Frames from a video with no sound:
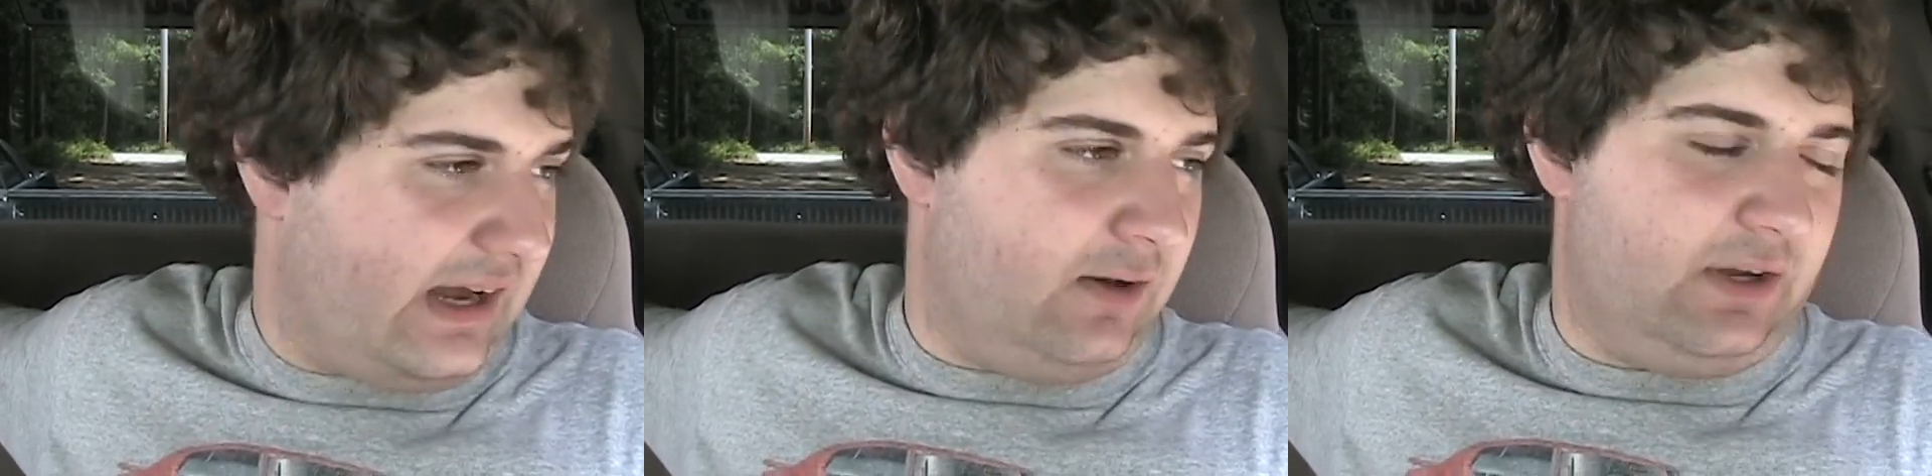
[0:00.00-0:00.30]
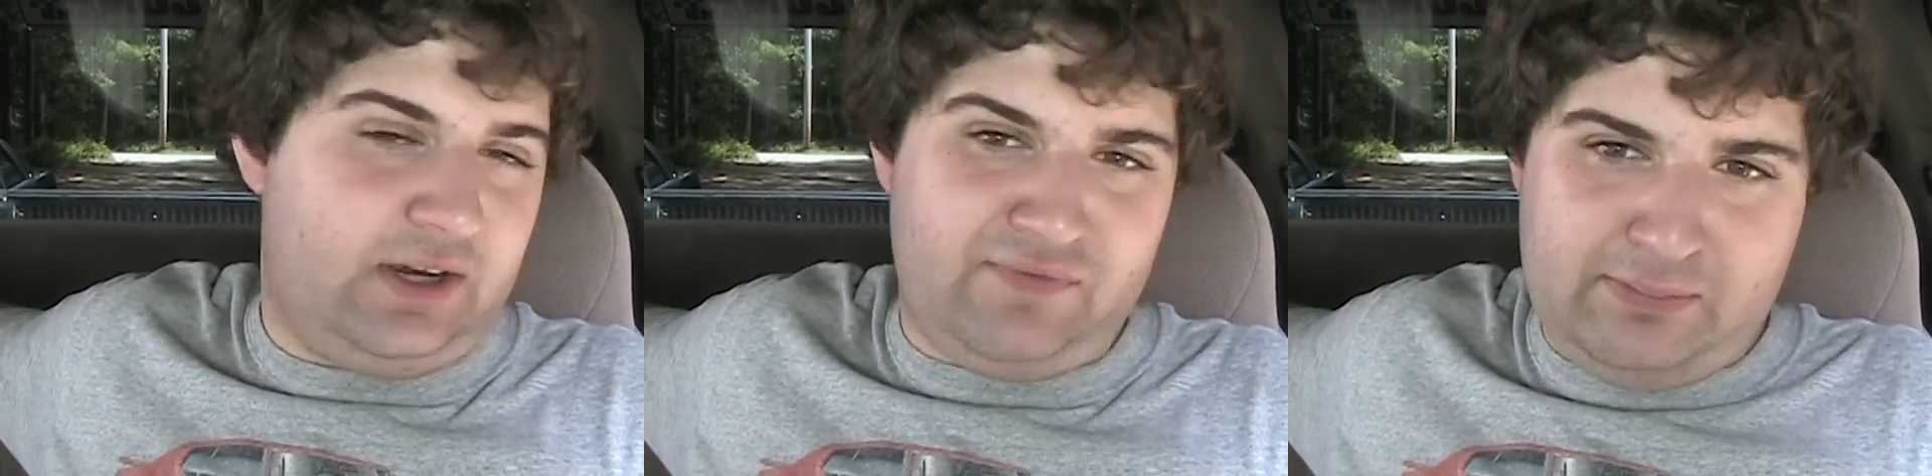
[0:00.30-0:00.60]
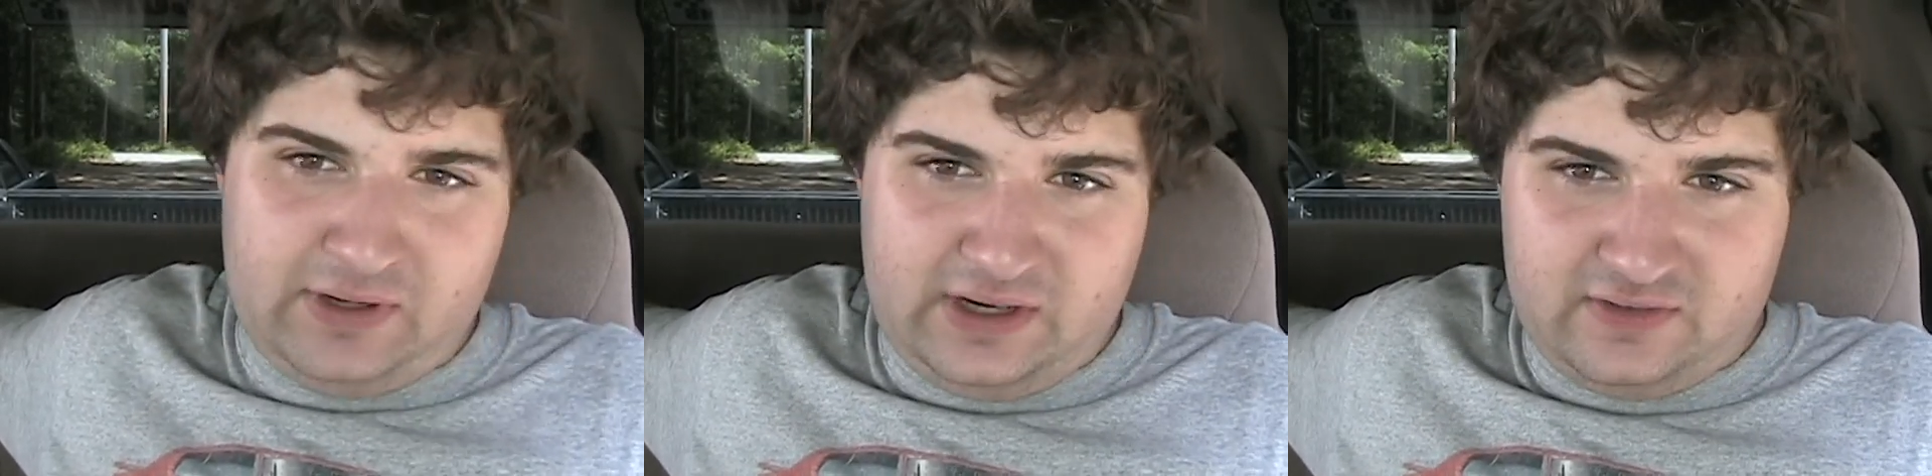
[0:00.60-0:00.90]
I don't care if
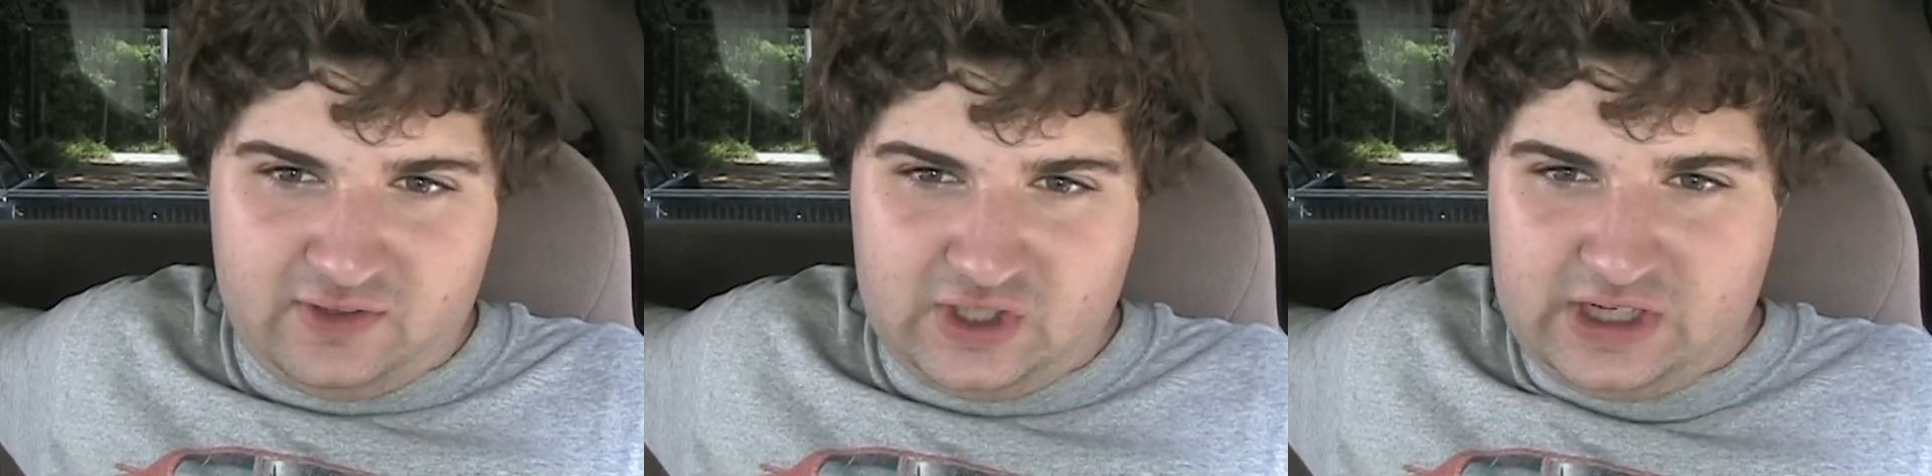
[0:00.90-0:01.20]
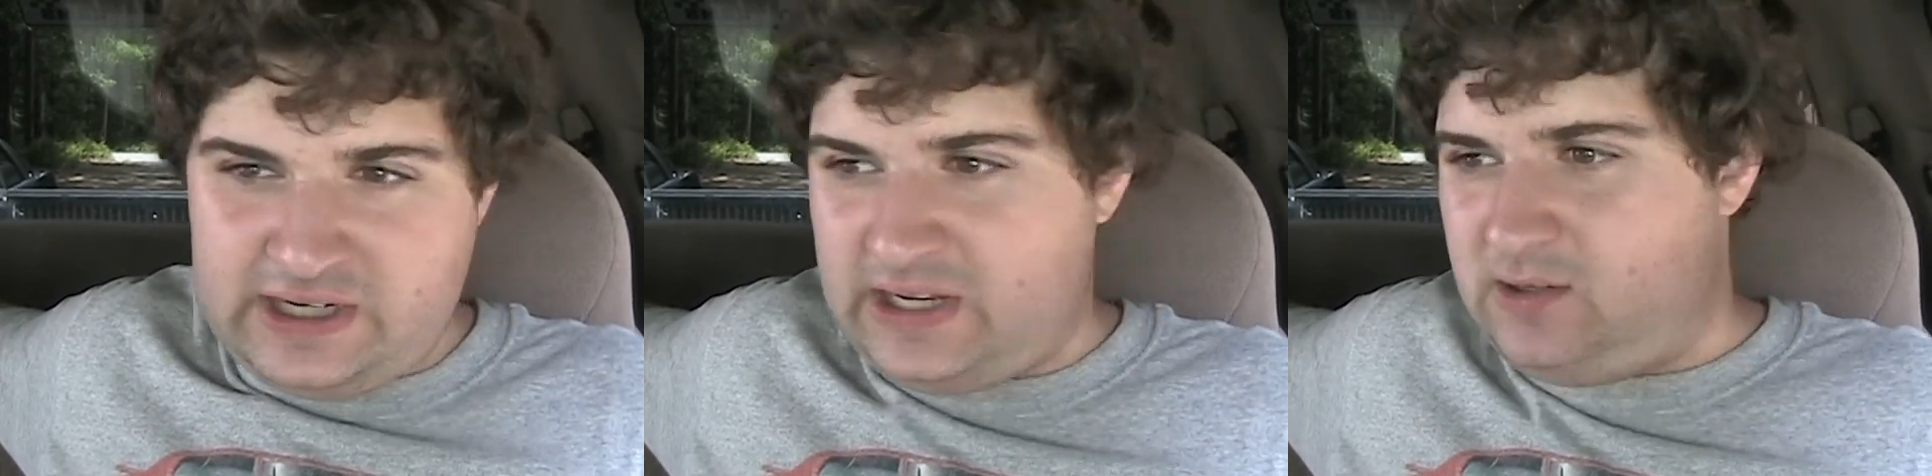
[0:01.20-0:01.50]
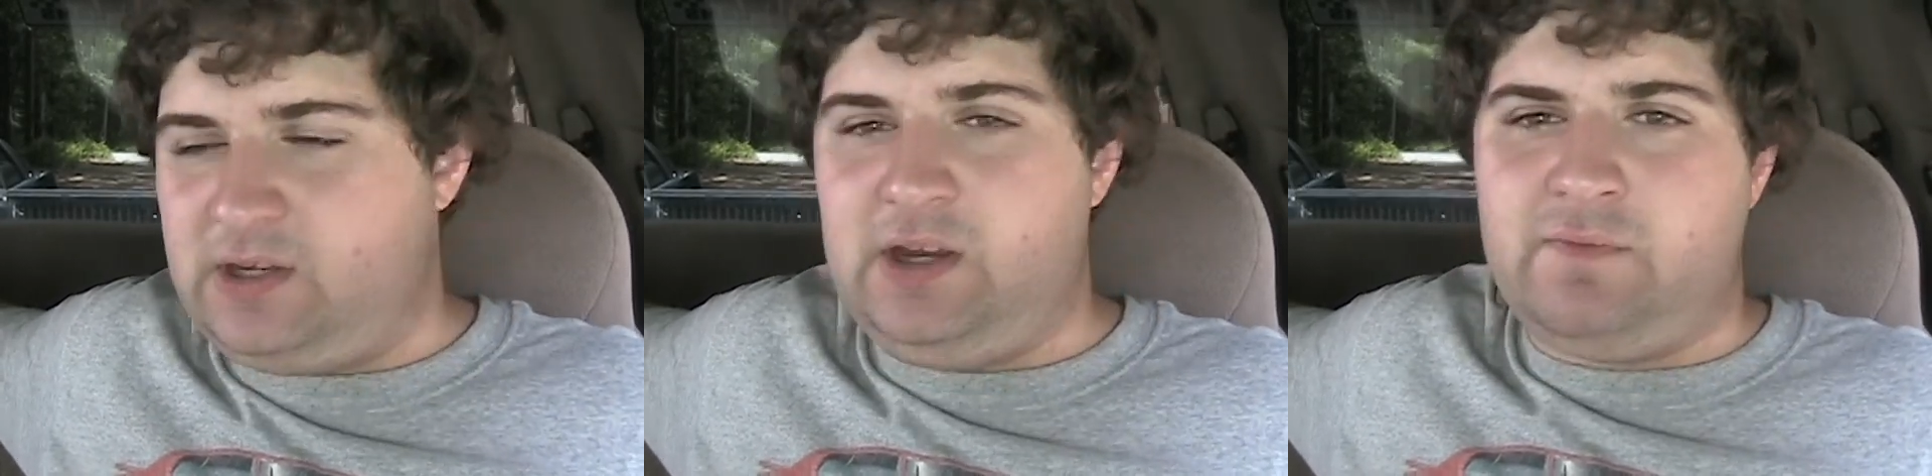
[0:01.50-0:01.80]
the brakes are shot.
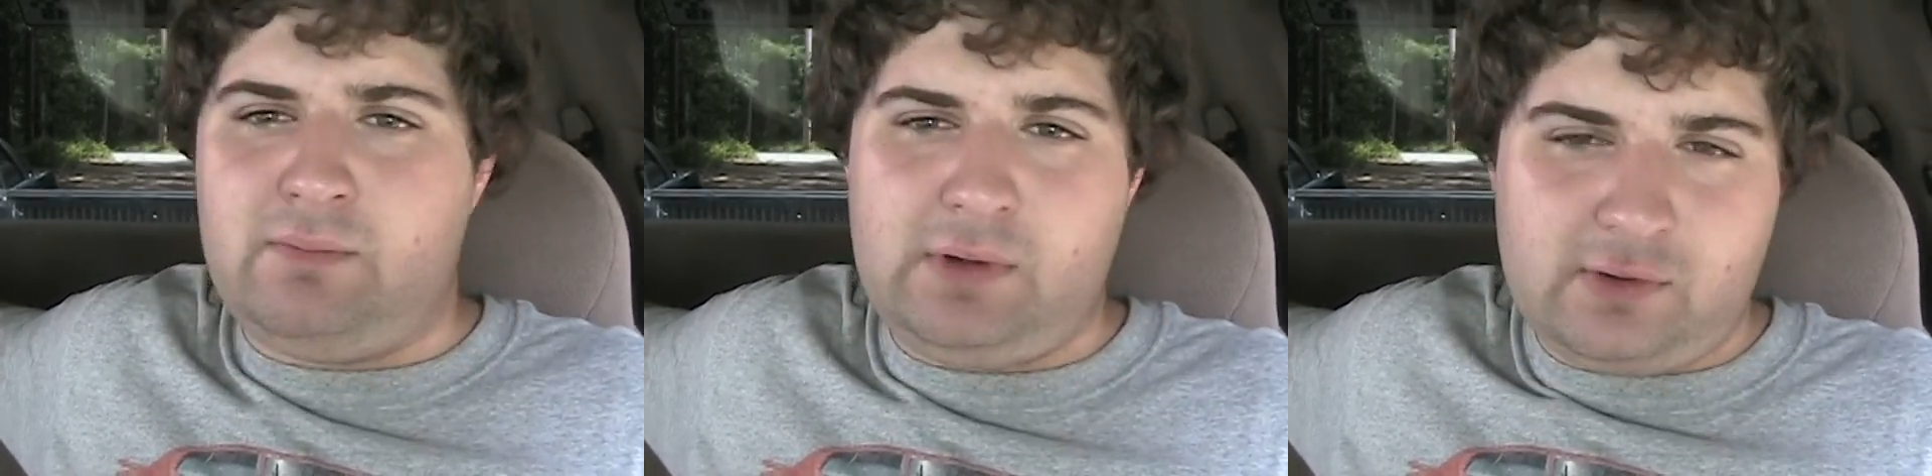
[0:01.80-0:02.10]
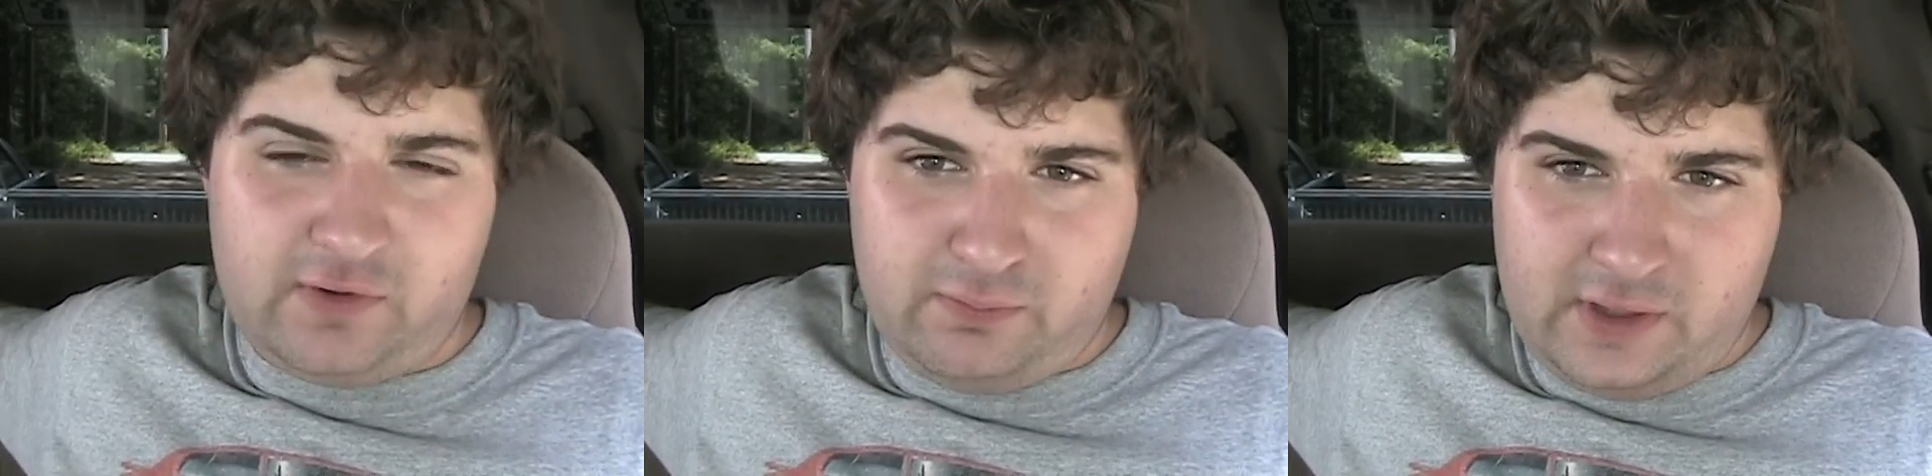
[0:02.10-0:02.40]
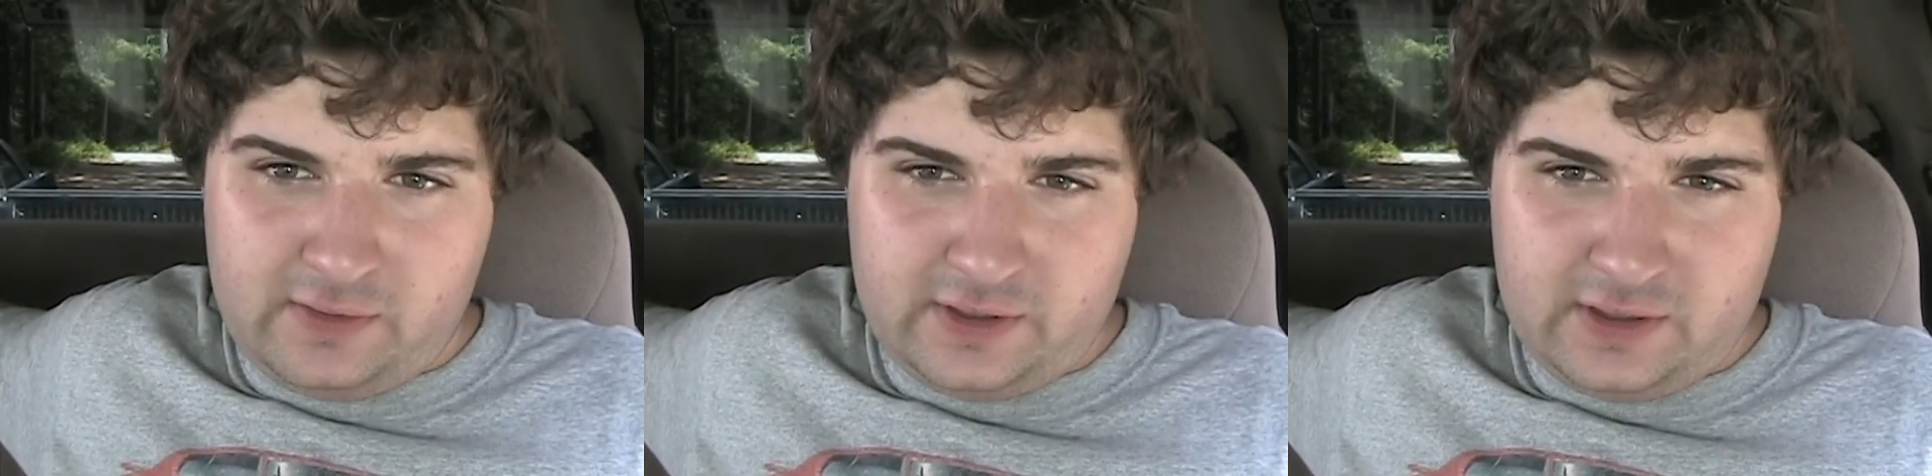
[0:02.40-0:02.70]
I don't care if the motor's
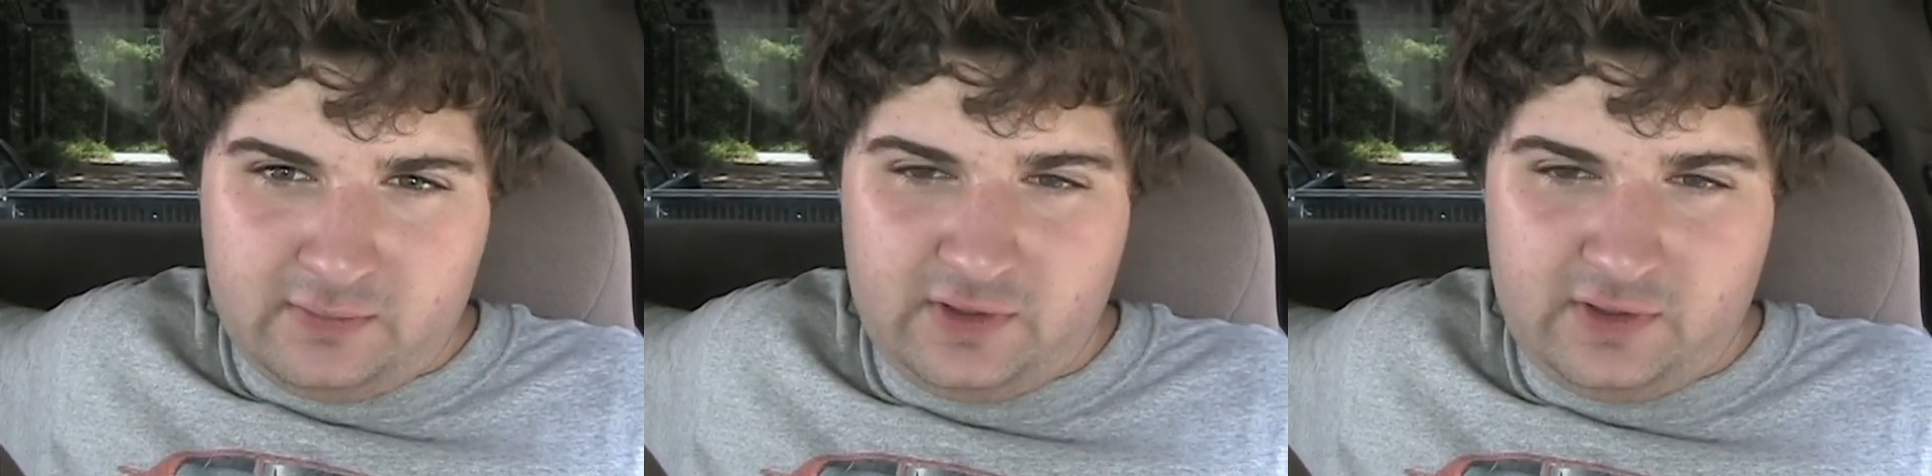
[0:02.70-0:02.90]
blown up,